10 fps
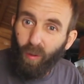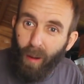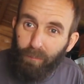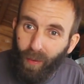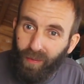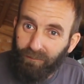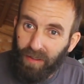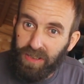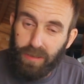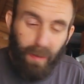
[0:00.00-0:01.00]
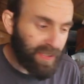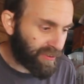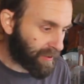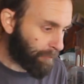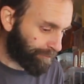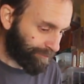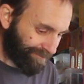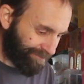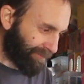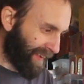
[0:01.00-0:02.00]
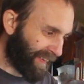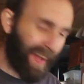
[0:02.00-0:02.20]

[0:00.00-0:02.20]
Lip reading: all about building up the suspense.